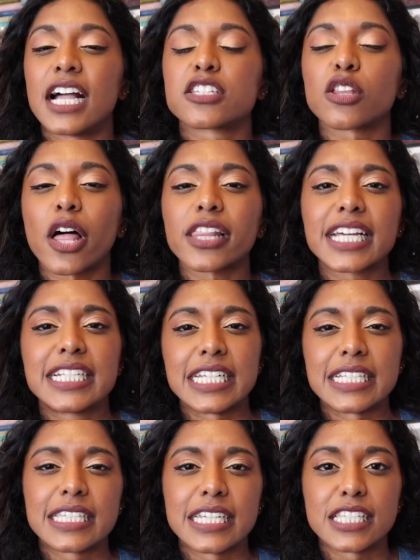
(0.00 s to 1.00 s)
It's a lot like
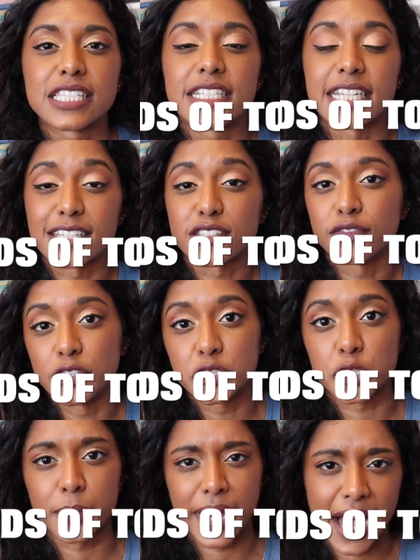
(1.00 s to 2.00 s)
DC's Days of
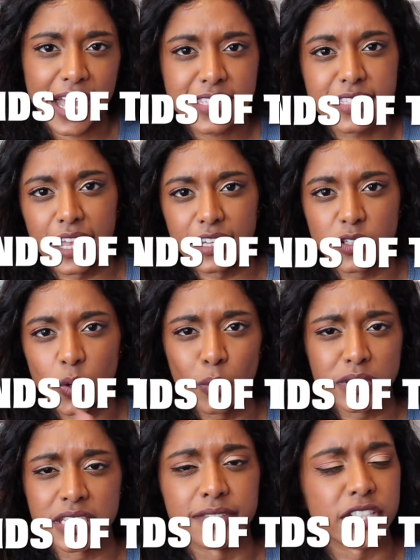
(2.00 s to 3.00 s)
Future Past, that
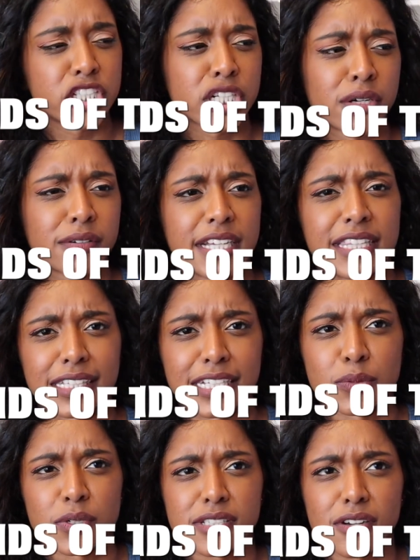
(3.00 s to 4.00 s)
whole TV show. I think
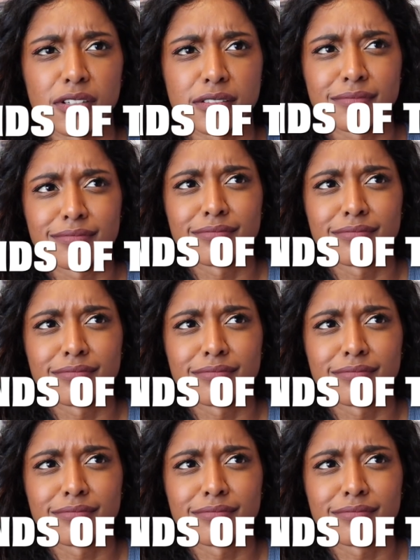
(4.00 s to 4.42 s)
that's what it's called.